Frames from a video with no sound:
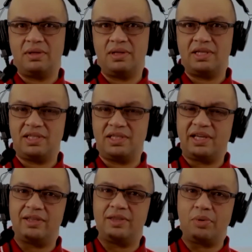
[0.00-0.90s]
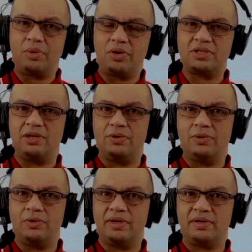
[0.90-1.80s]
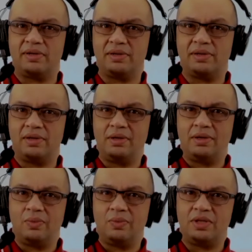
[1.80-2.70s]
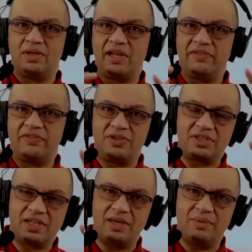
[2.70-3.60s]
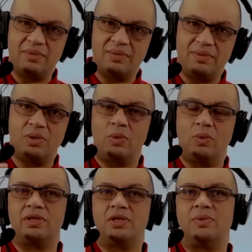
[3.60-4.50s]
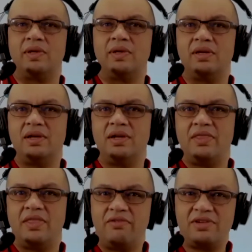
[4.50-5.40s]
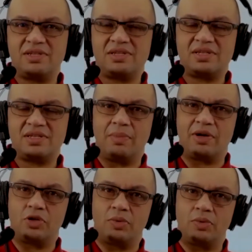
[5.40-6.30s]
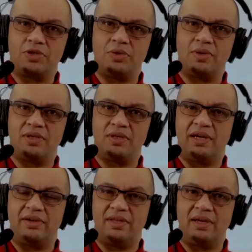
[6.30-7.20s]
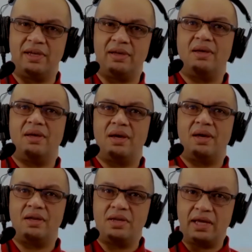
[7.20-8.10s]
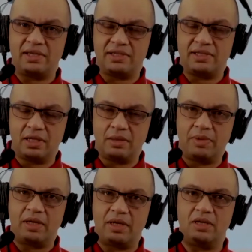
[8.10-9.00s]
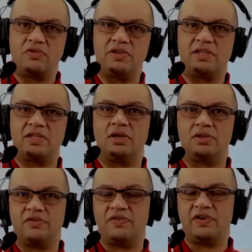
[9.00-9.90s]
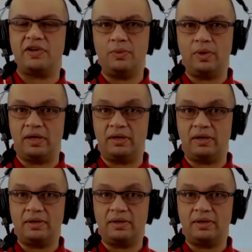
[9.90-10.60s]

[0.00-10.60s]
Let's think out the box a little bit. We don't have to just keep doing what we're doing. There is so much opportunity out there. And yes, there's going to be industries that start to fade away.